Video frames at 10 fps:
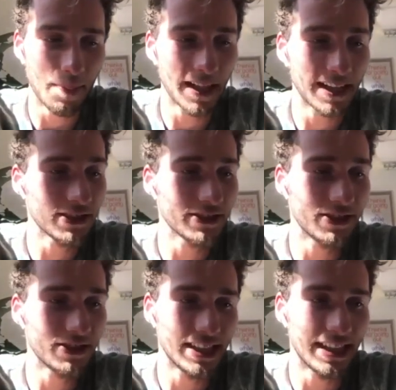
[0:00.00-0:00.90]
is
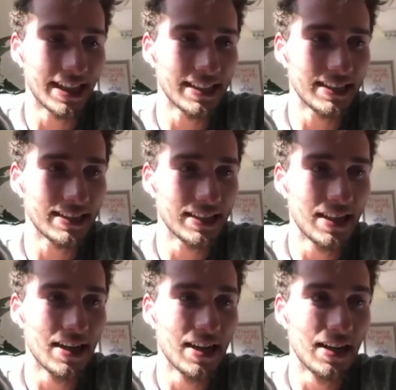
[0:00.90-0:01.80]
also seen as
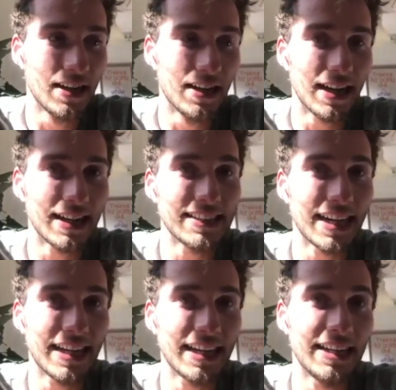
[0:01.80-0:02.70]

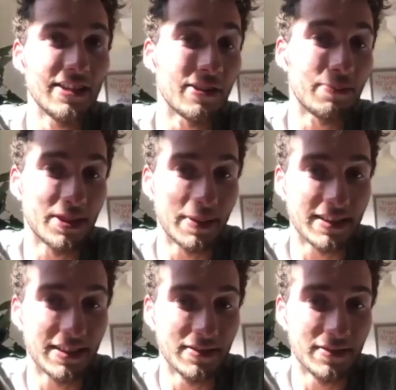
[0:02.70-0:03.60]
attacking the other
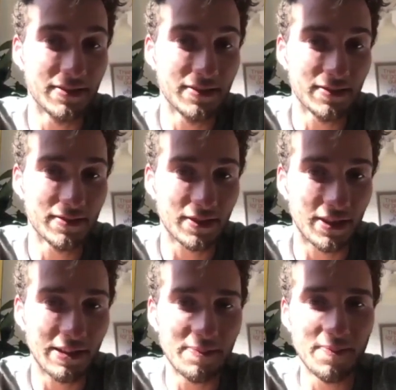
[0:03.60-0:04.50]
perspective, right?